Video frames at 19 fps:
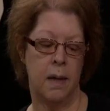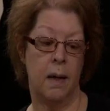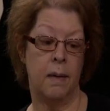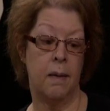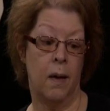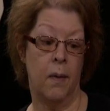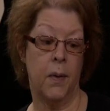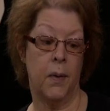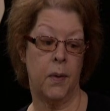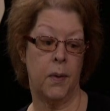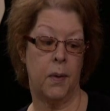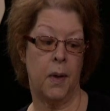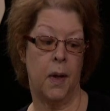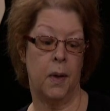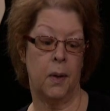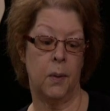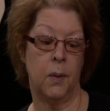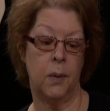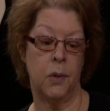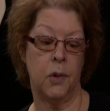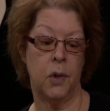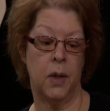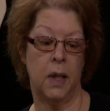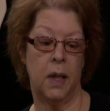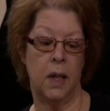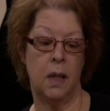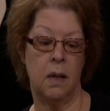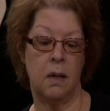And that and
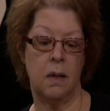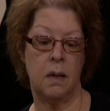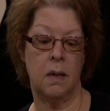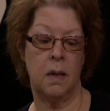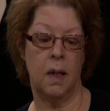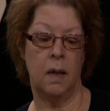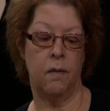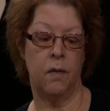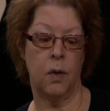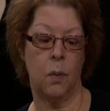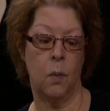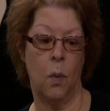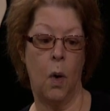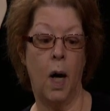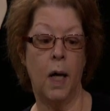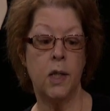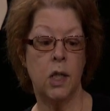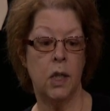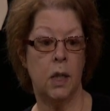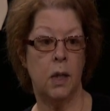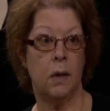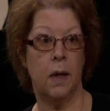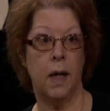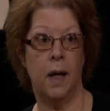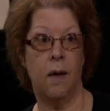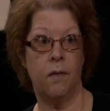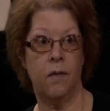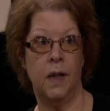another uh, cool trick
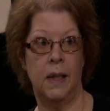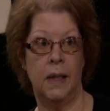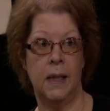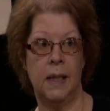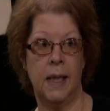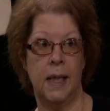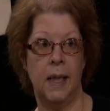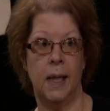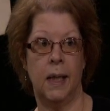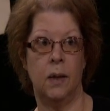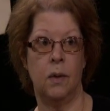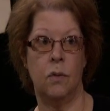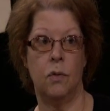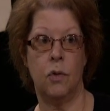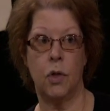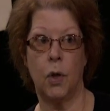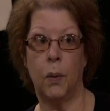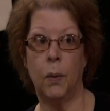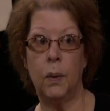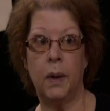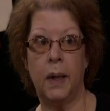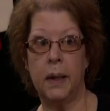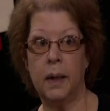is if you're watching your caffeine